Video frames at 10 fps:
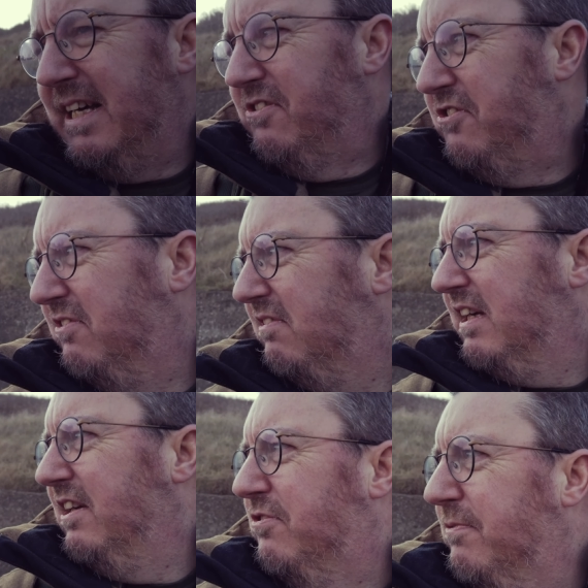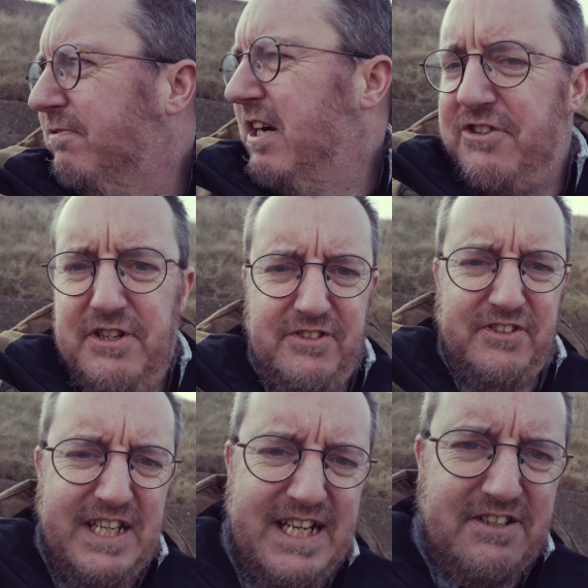hence getting some fresh
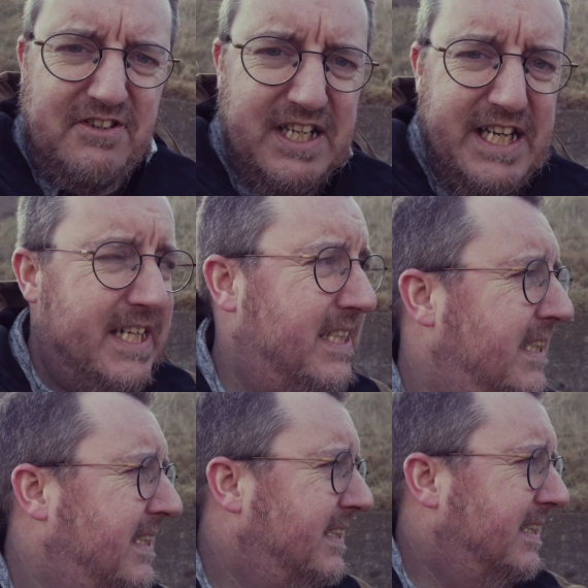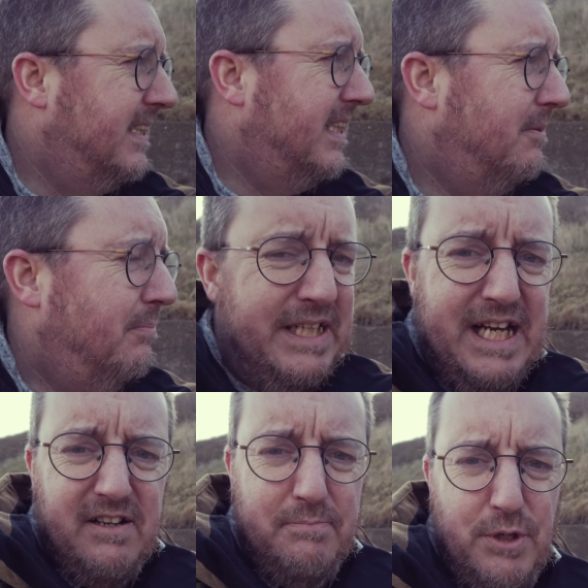sea air today.
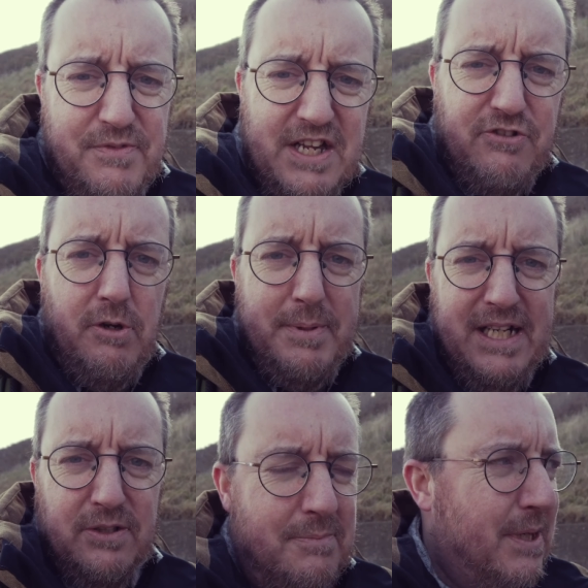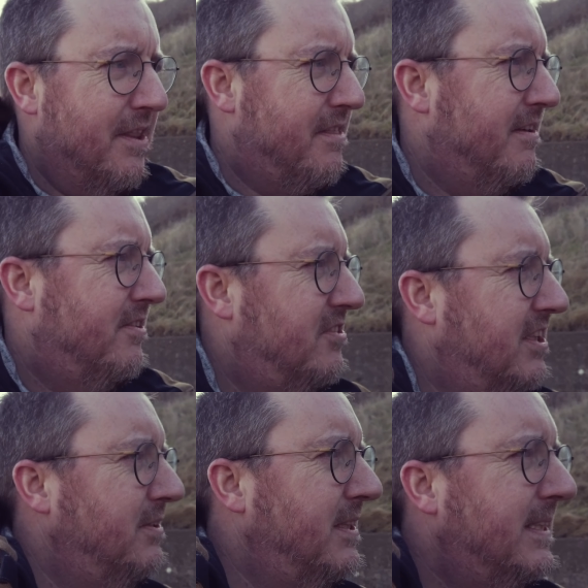But yeah, I've moved that trip out a month,
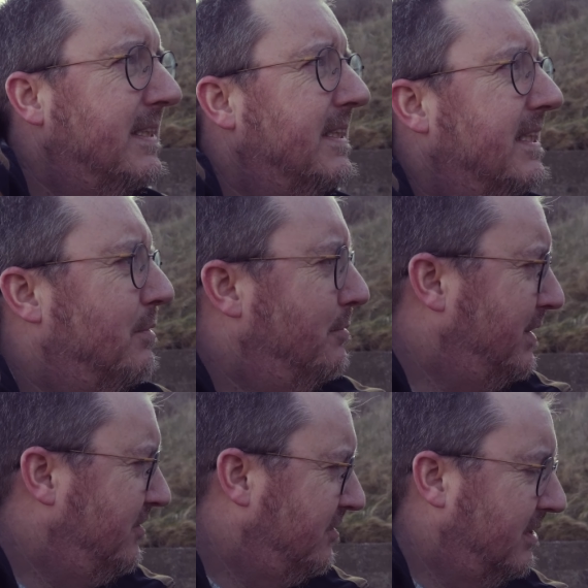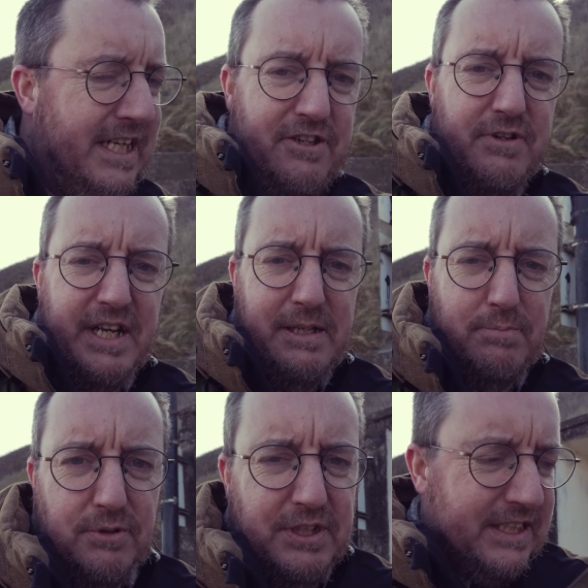so that won't be until later in
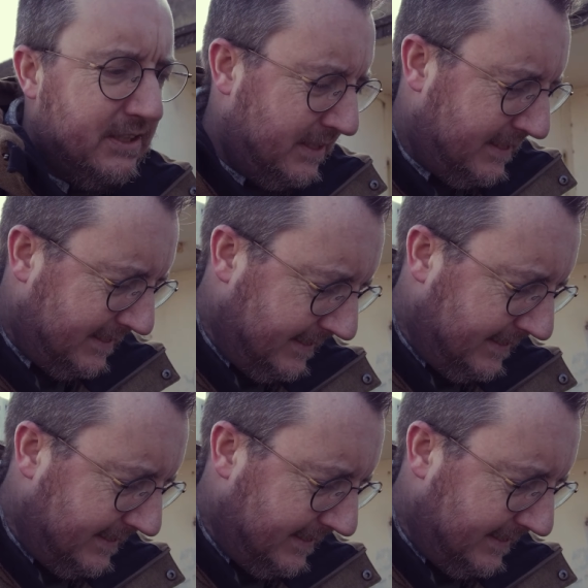April now.